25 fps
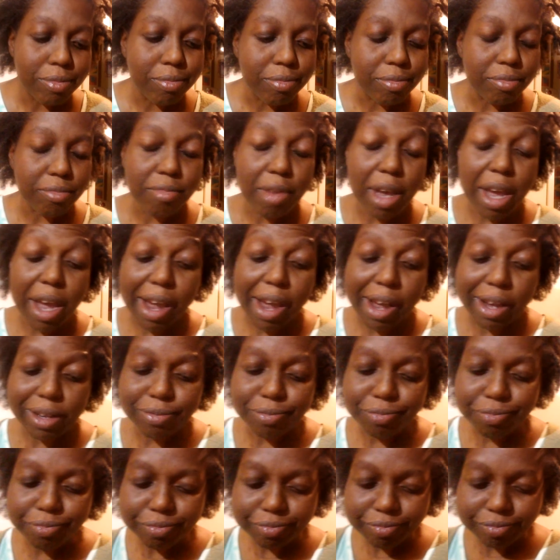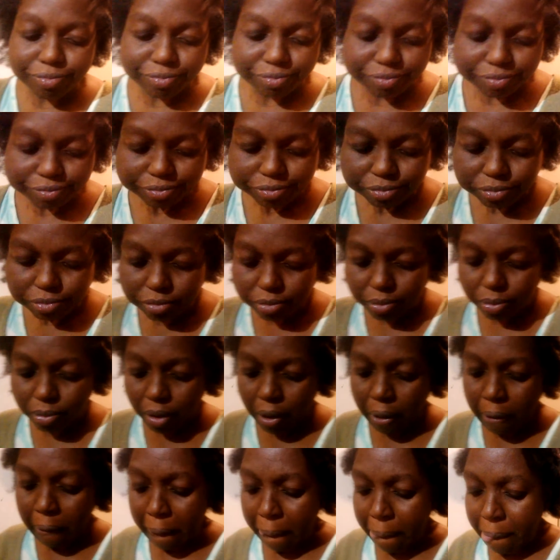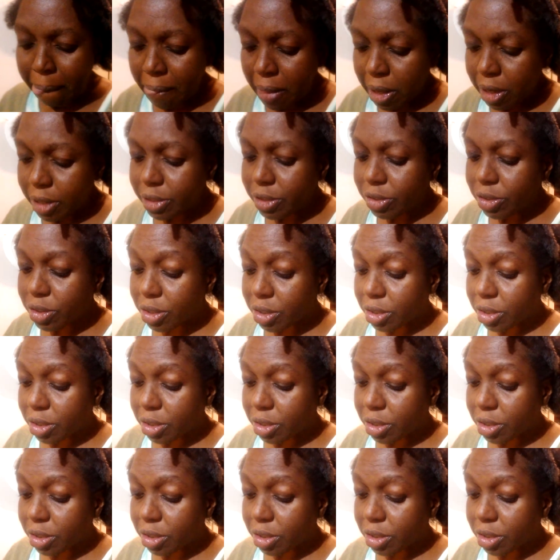Man. This